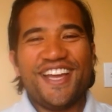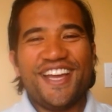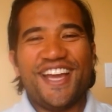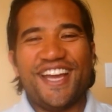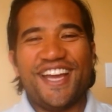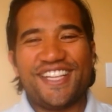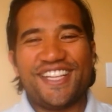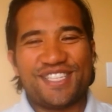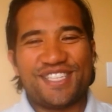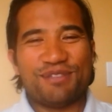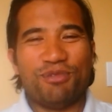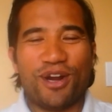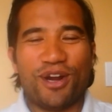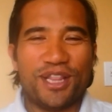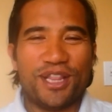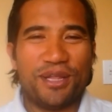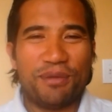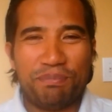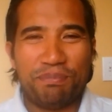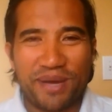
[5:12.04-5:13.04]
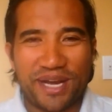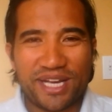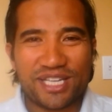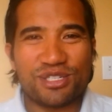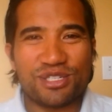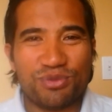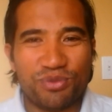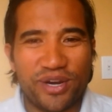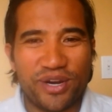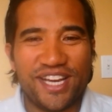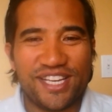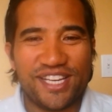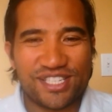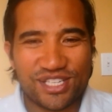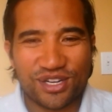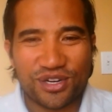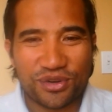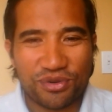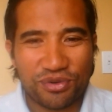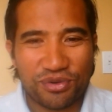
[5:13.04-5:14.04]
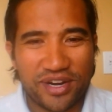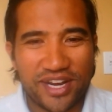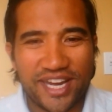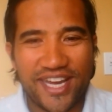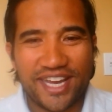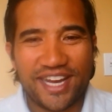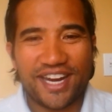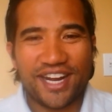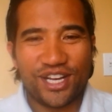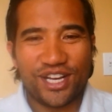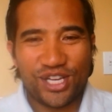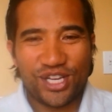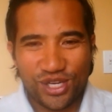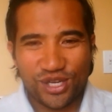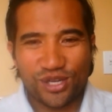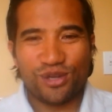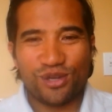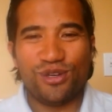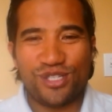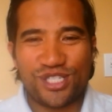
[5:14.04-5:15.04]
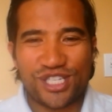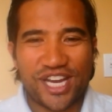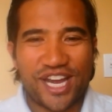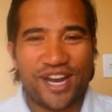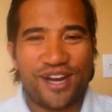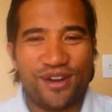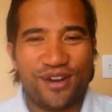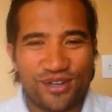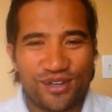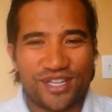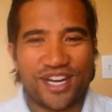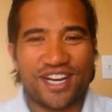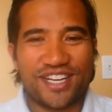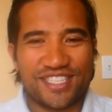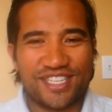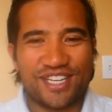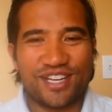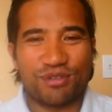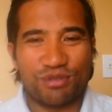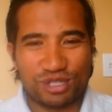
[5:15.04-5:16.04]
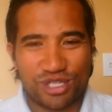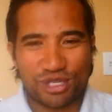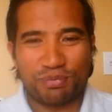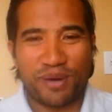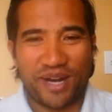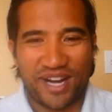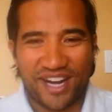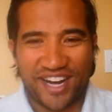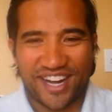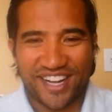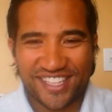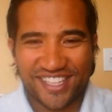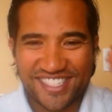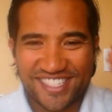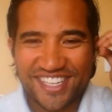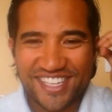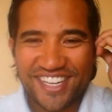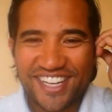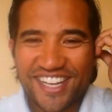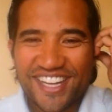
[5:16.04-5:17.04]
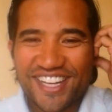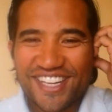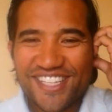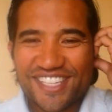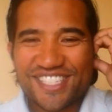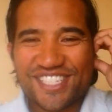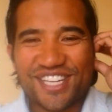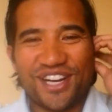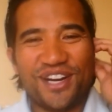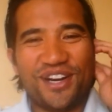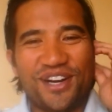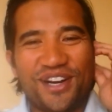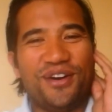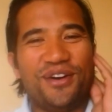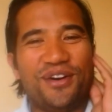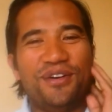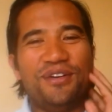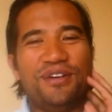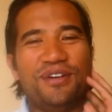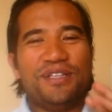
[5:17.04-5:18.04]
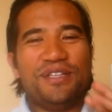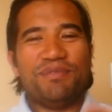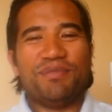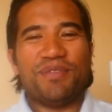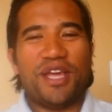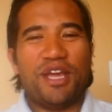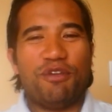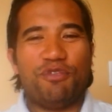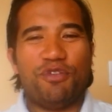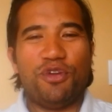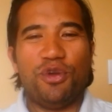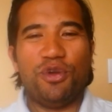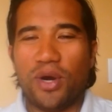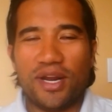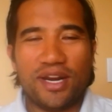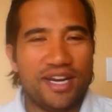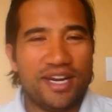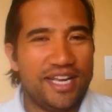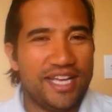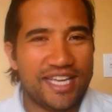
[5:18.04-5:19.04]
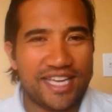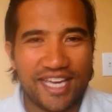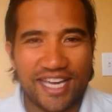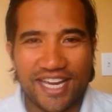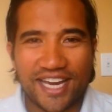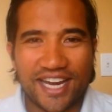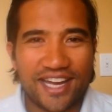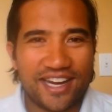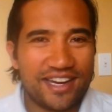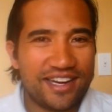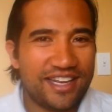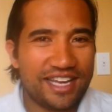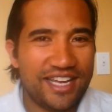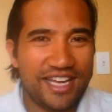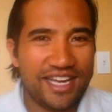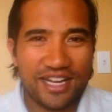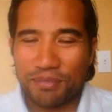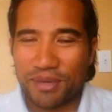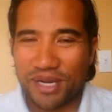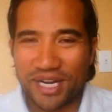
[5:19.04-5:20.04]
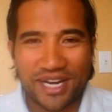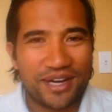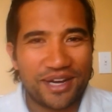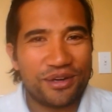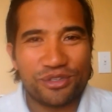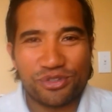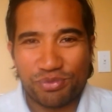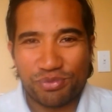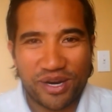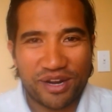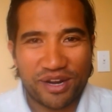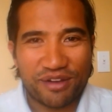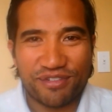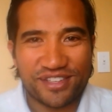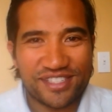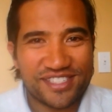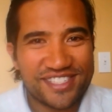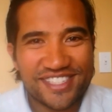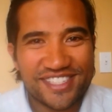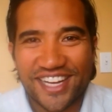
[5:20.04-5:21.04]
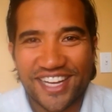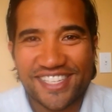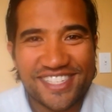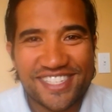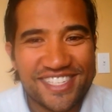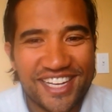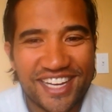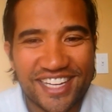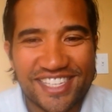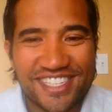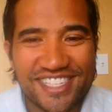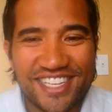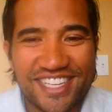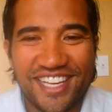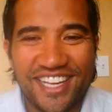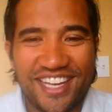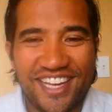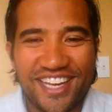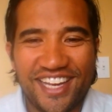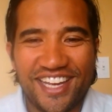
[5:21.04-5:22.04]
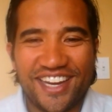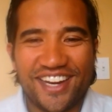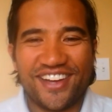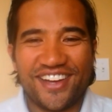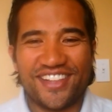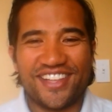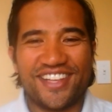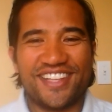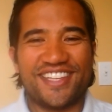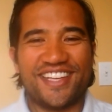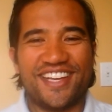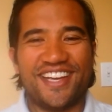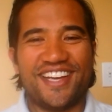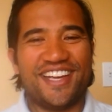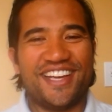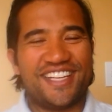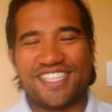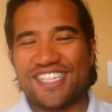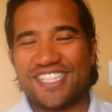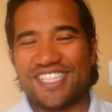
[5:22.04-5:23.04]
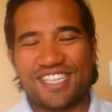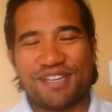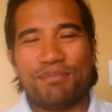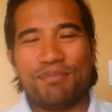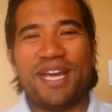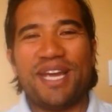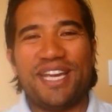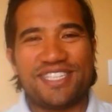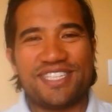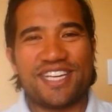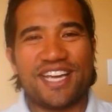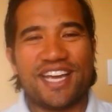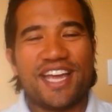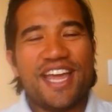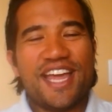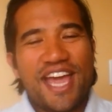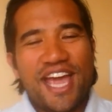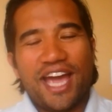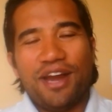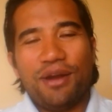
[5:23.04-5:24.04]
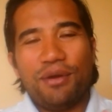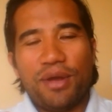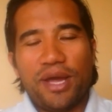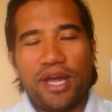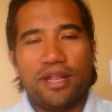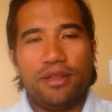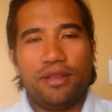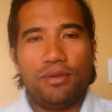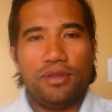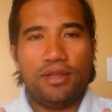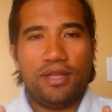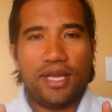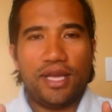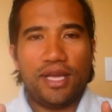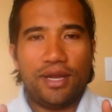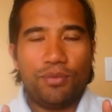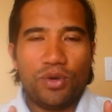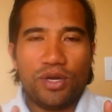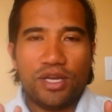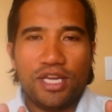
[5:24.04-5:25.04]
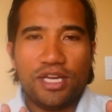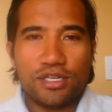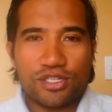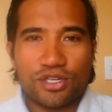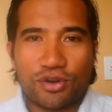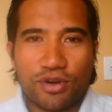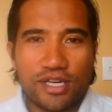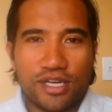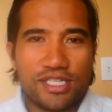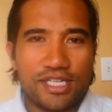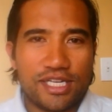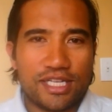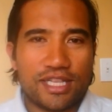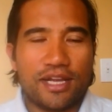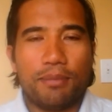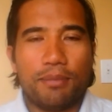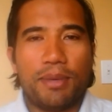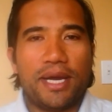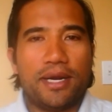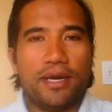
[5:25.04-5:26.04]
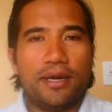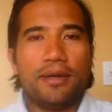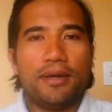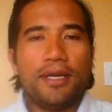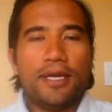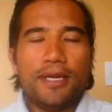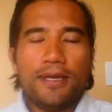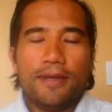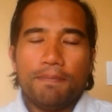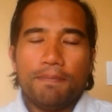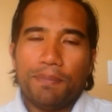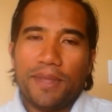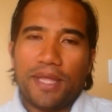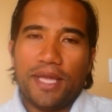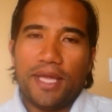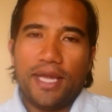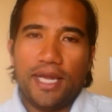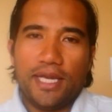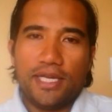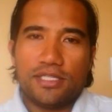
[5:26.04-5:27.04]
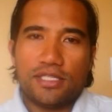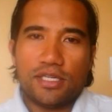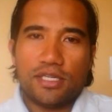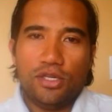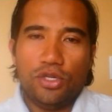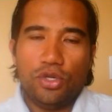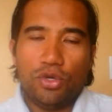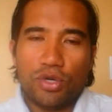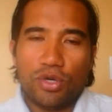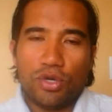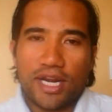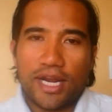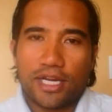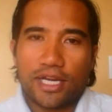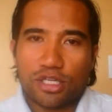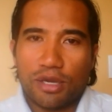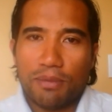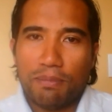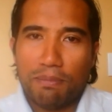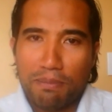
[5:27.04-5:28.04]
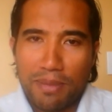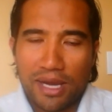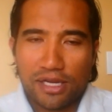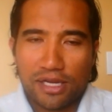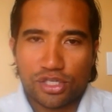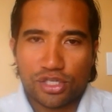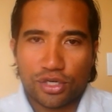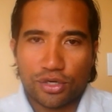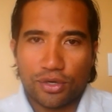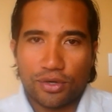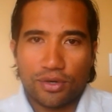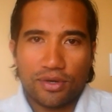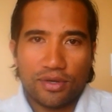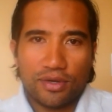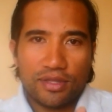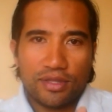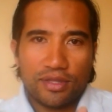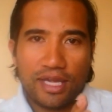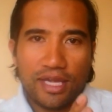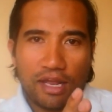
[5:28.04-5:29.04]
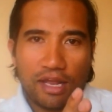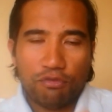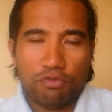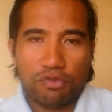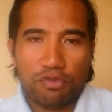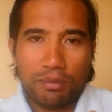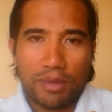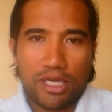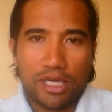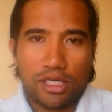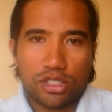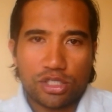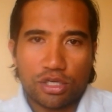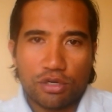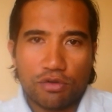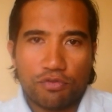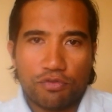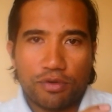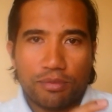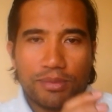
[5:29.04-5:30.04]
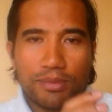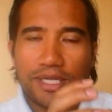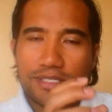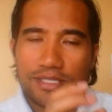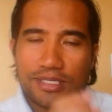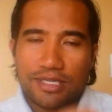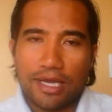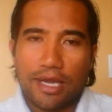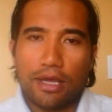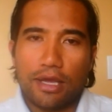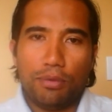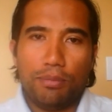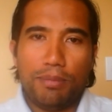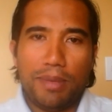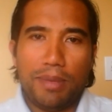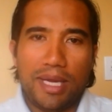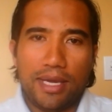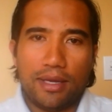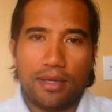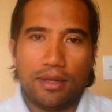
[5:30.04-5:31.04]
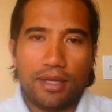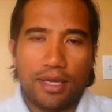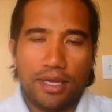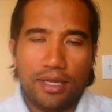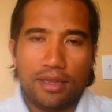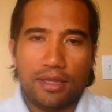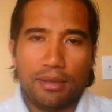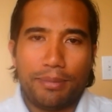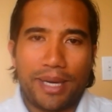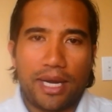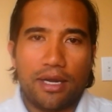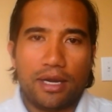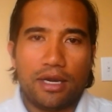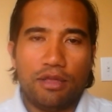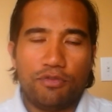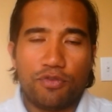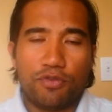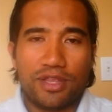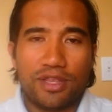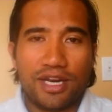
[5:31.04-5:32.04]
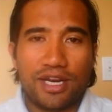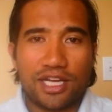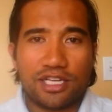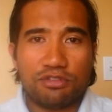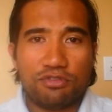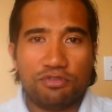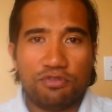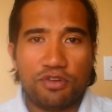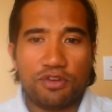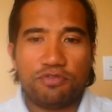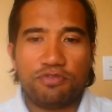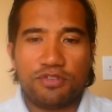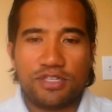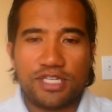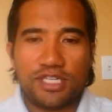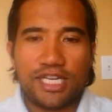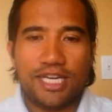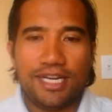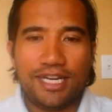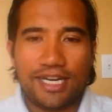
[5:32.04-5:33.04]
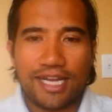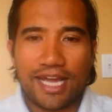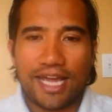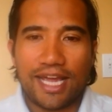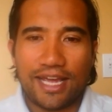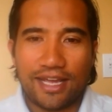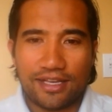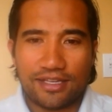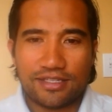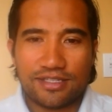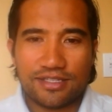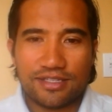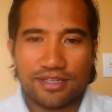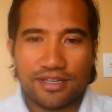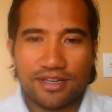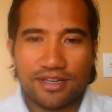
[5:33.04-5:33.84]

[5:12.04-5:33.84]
It's one of the best ways to create a huge endotoxic response. So if you want leaky gut, eat a McDonald's breakfast. That's the the thing. It's amazing. And here's the crazy thing about it is you can actually measure the inflammation from that single meal in the body for the next 15 days.